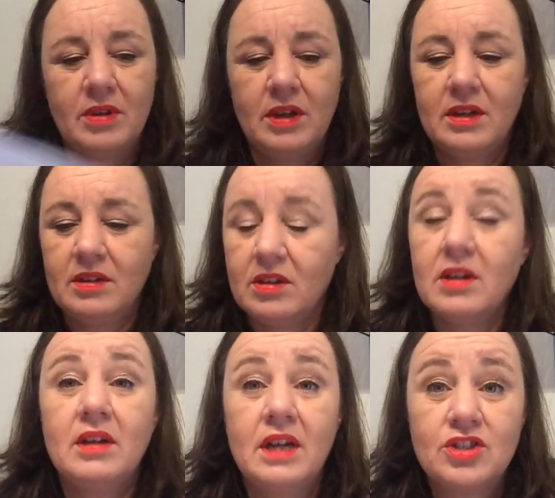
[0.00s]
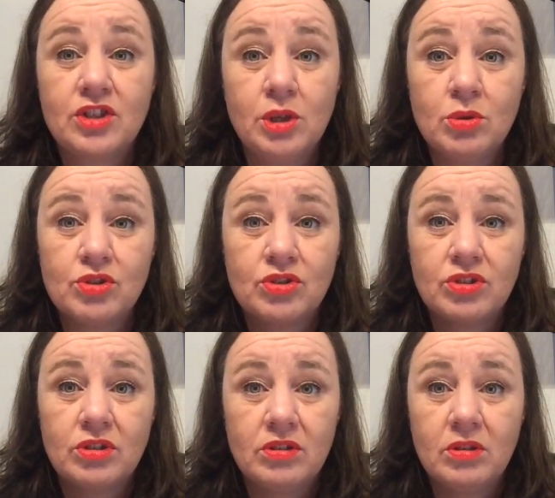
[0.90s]
and
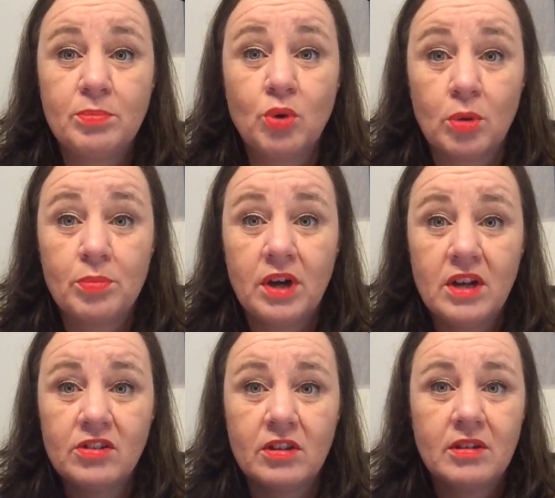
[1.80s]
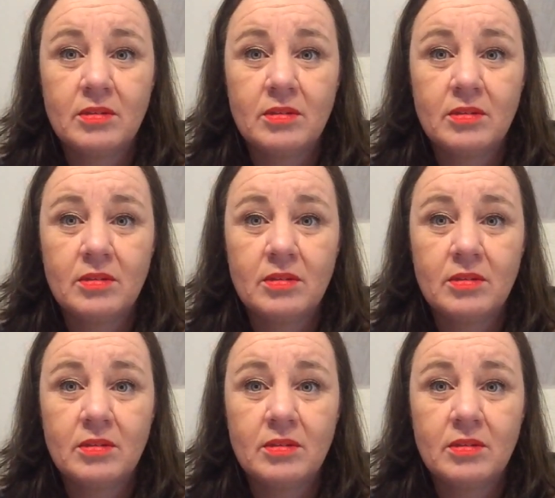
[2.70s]
excuse the poor print,